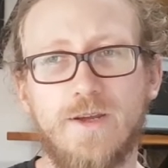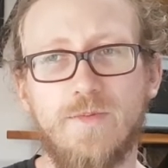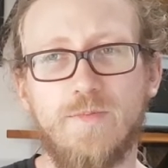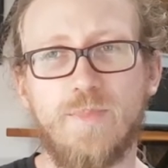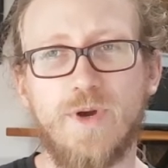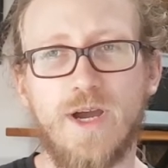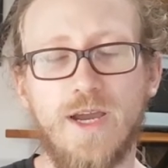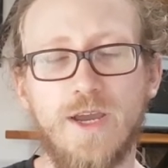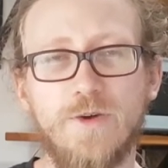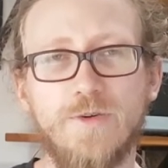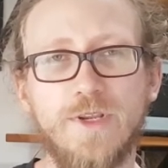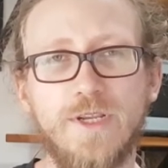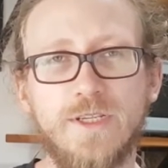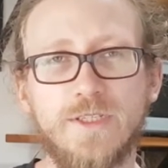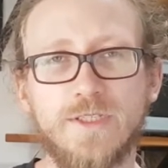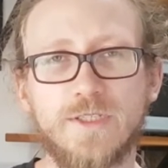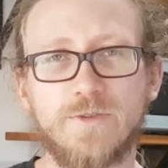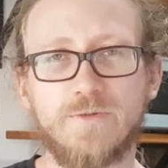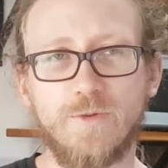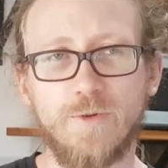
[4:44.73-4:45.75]
But I only
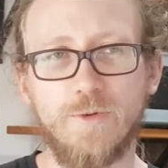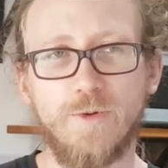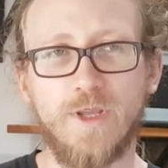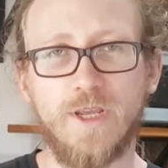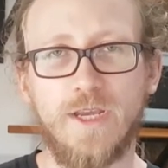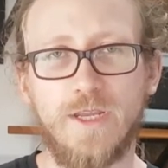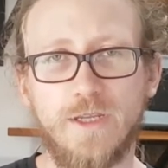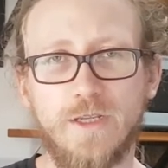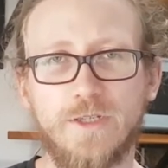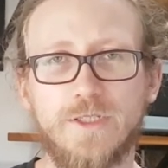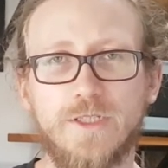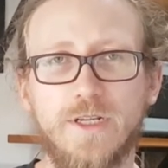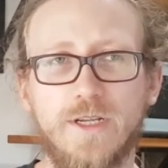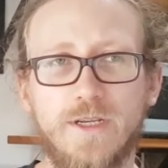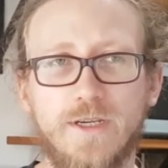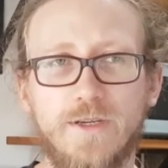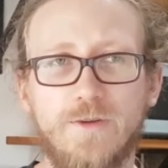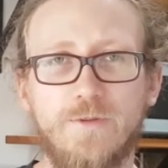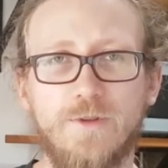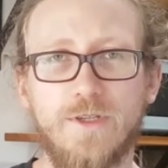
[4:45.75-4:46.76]
screwed it
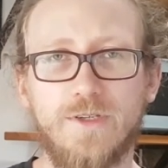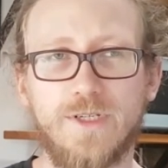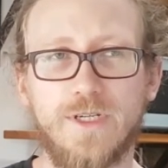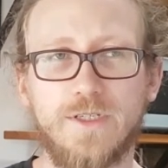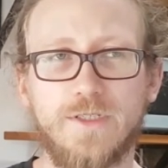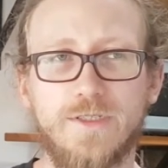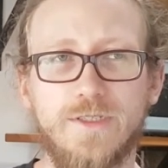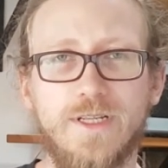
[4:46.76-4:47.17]
initially with the intention